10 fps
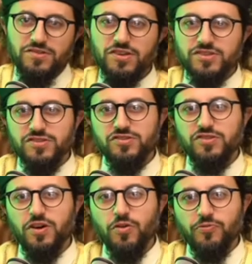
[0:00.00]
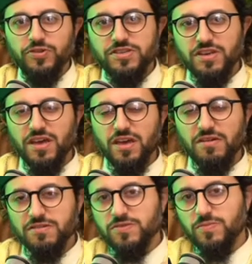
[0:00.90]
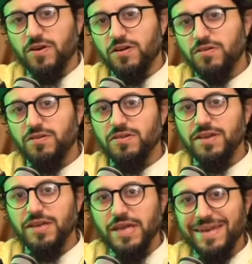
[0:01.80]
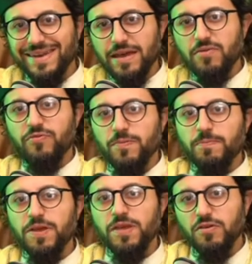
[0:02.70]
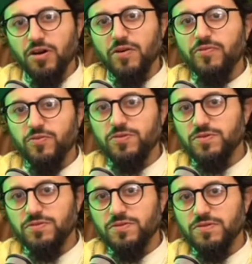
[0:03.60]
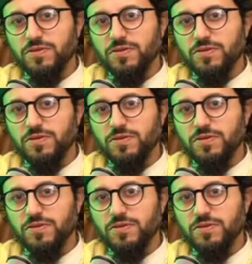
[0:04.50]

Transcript: Just go for today or tomorrow and never be off of wudu.